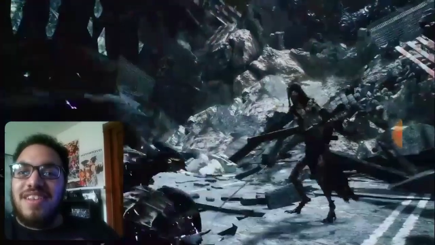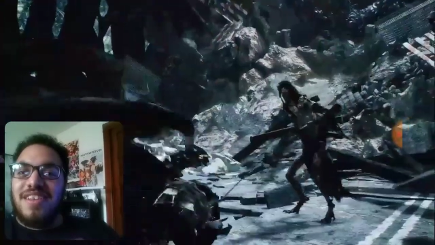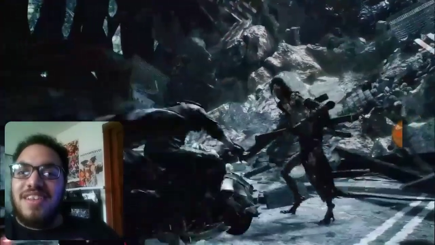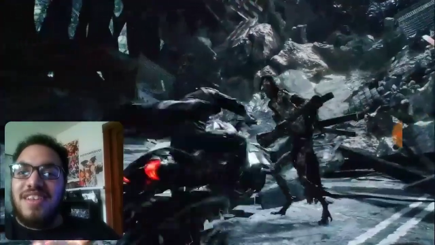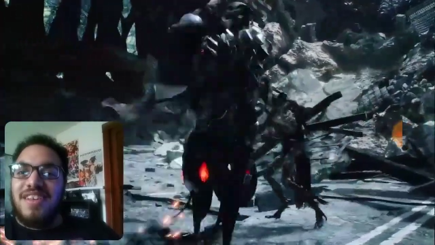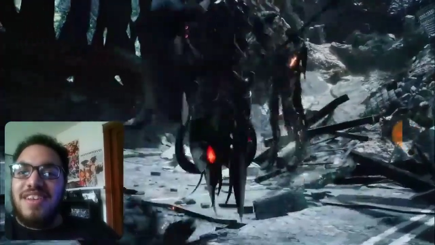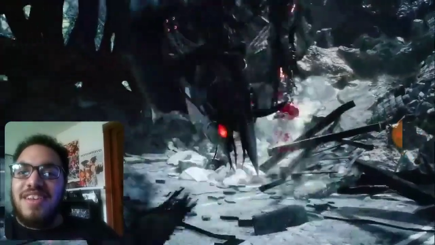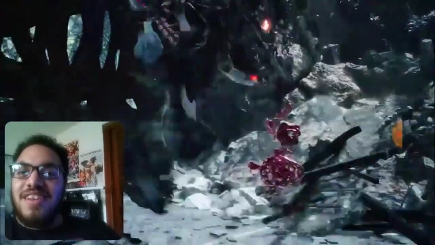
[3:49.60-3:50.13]

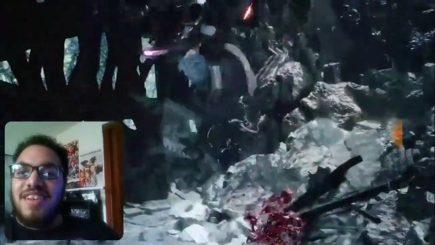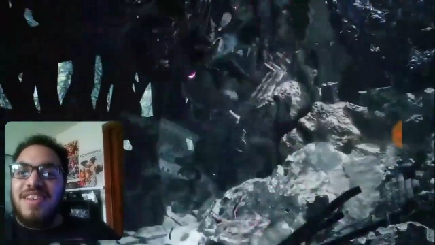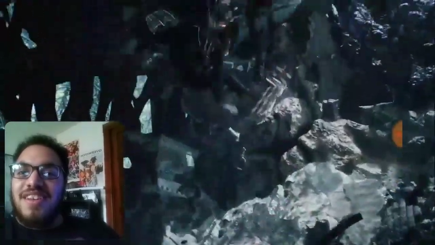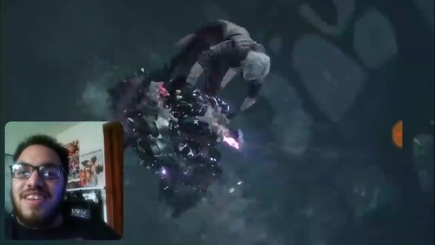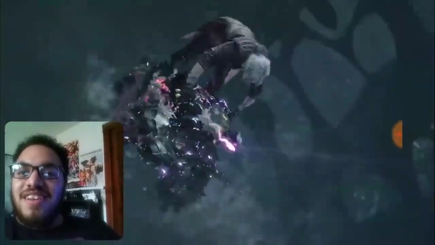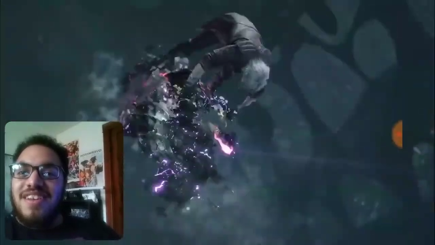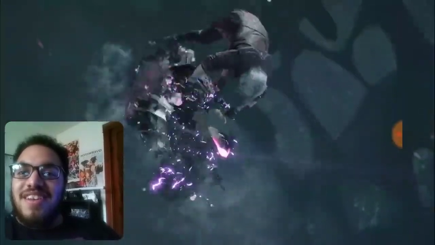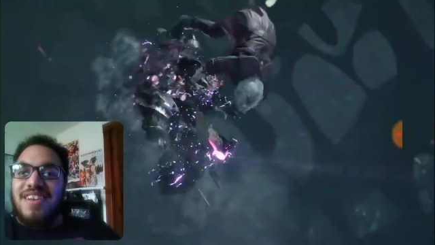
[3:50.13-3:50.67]

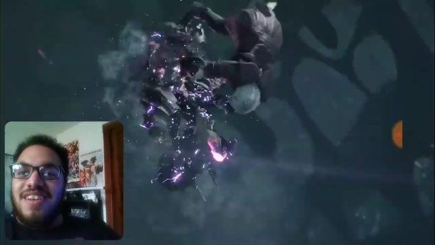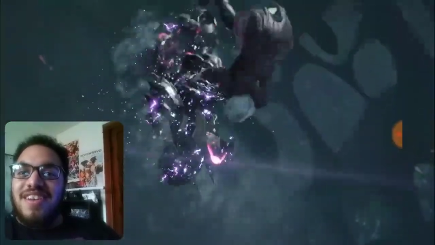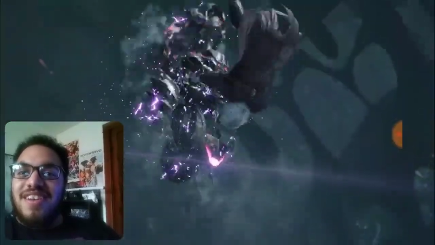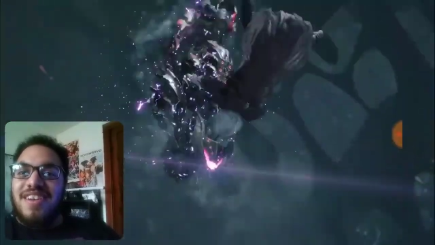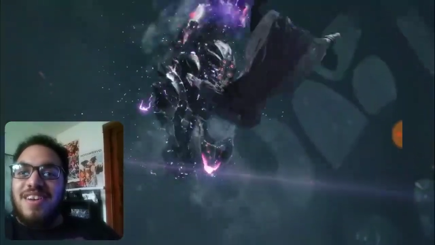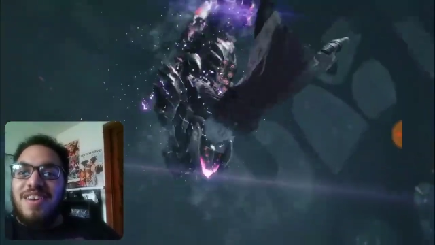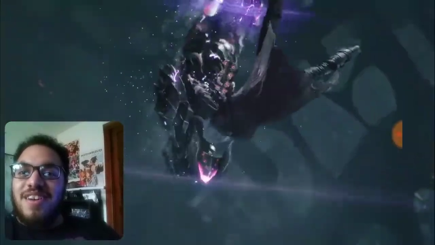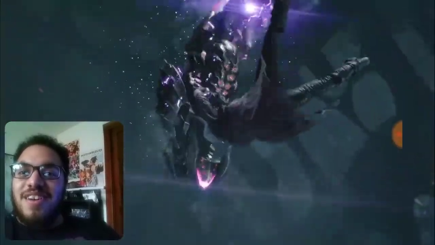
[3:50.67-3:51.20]

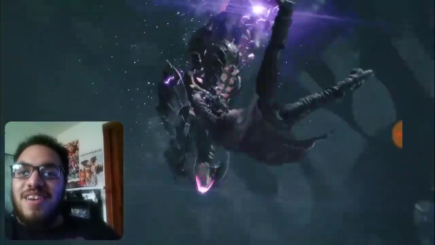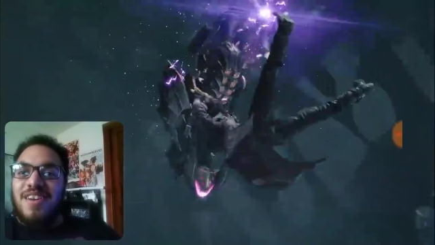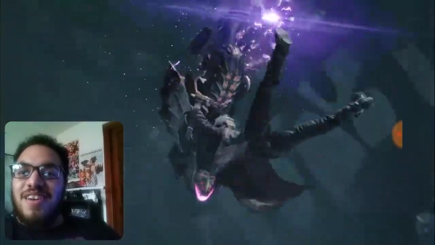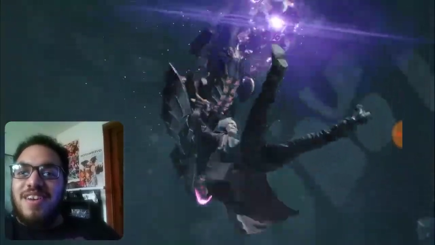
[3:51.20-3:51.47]
Nothing is said.